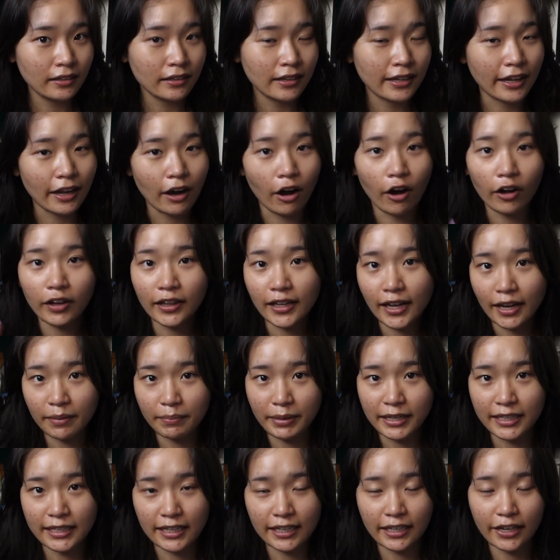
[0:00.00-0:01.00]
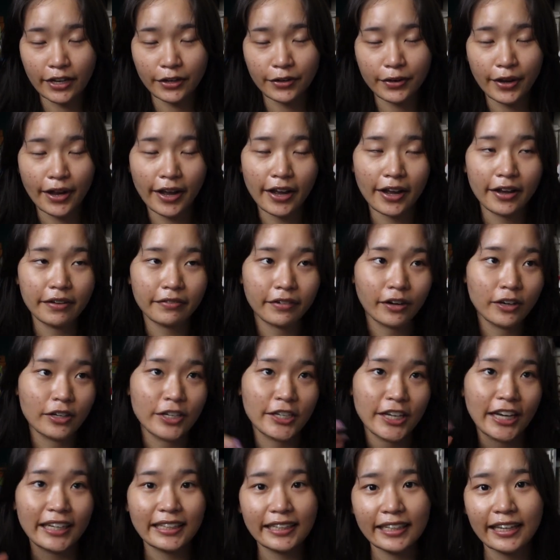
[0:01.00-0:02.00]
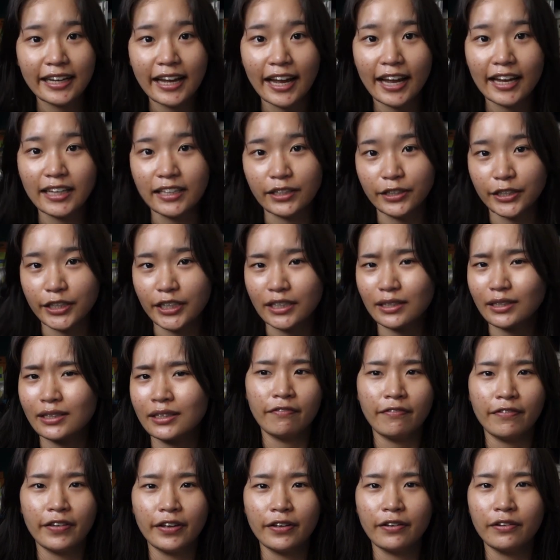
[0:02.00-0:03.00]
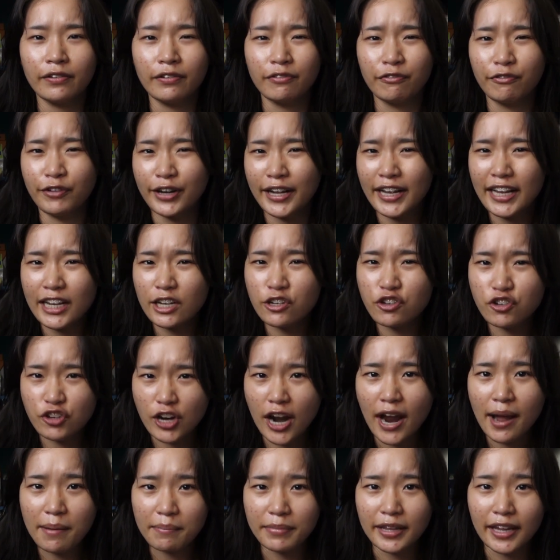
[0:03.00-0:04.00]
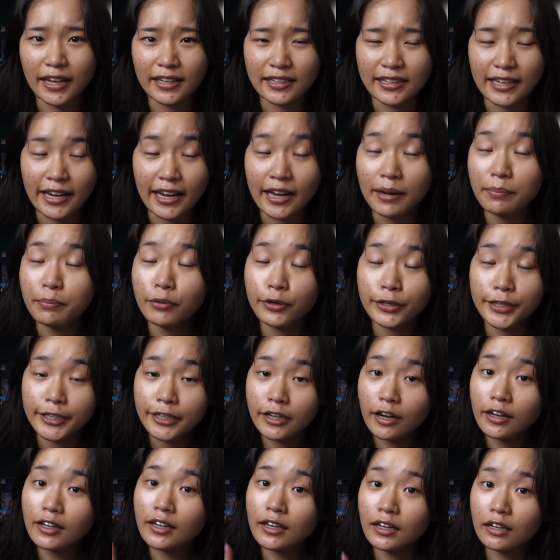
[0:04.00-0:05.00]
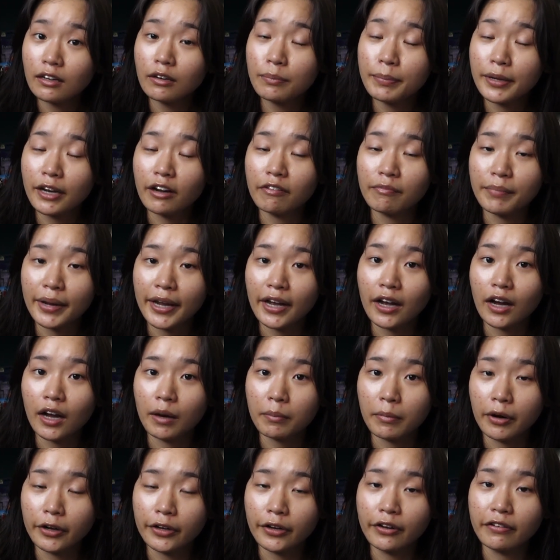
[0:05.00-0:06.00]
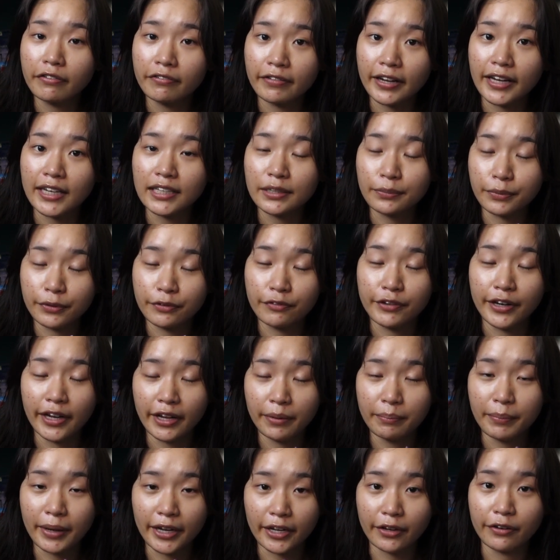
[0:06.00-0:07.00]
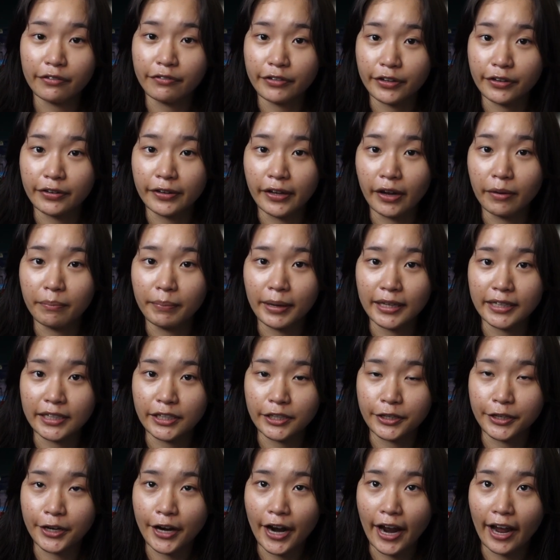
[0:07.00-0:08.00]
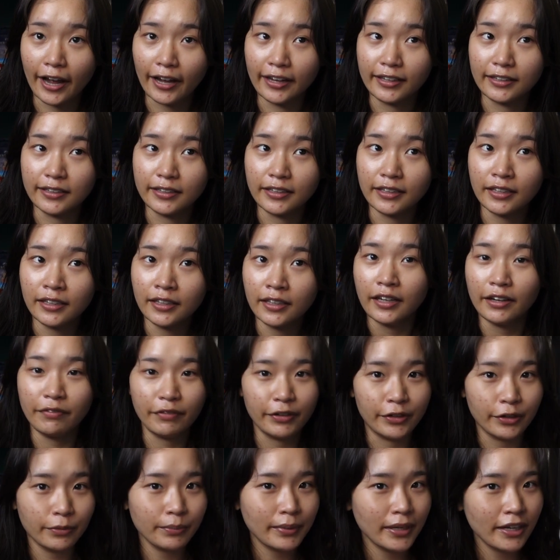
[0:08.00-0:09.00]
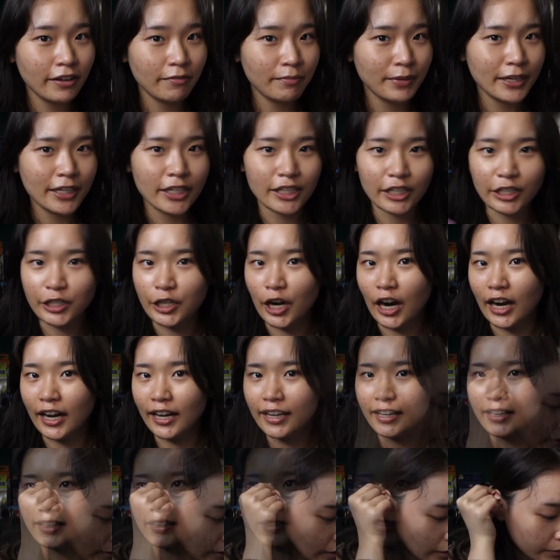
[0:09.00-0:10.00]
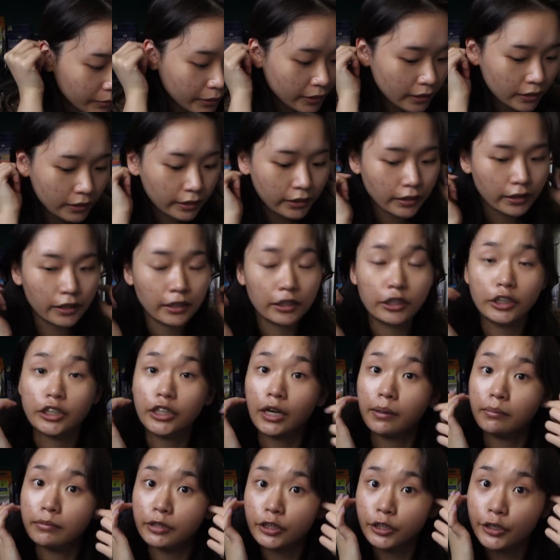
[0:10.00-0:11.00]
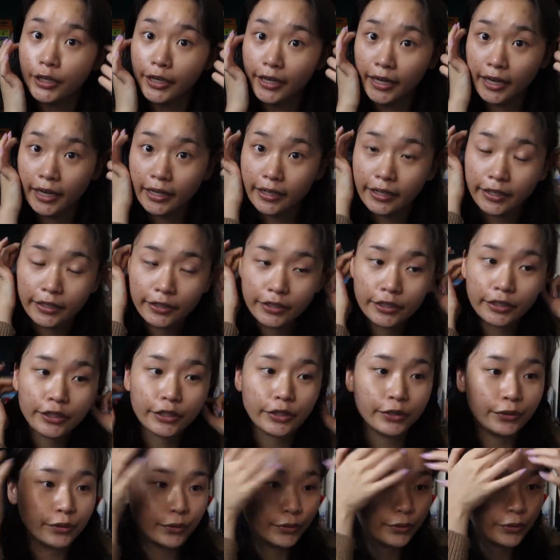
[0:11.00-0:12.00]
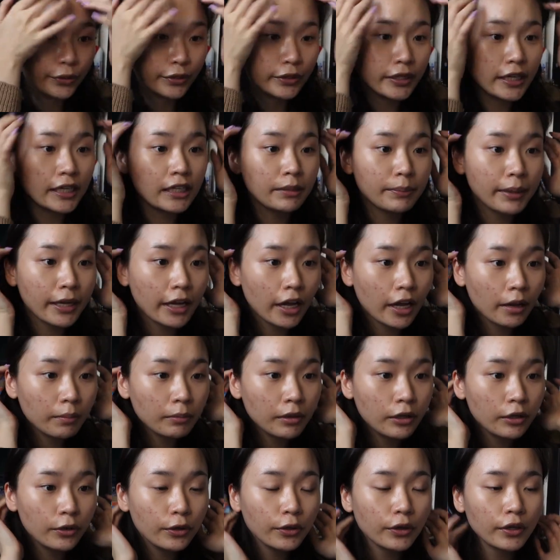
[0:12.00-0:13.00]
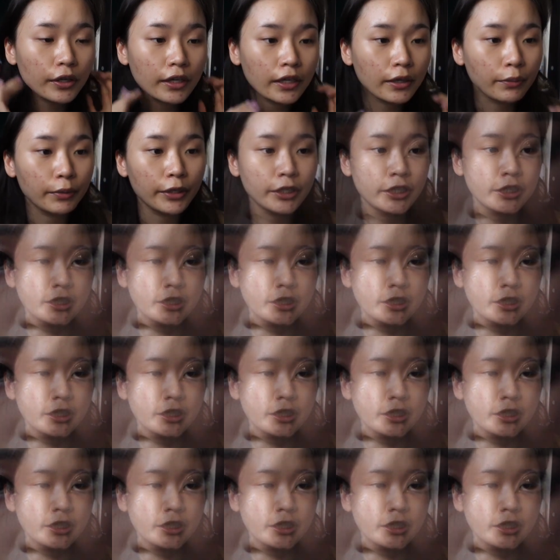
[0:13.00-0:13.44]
that online meeting that you have, or just in case you just feel really drab that day, putting on a little bit of makeup on your face will really make you feel a lot better. And if you don't believe me, just try it. I'm just gonna jump straight into today's makeup look, which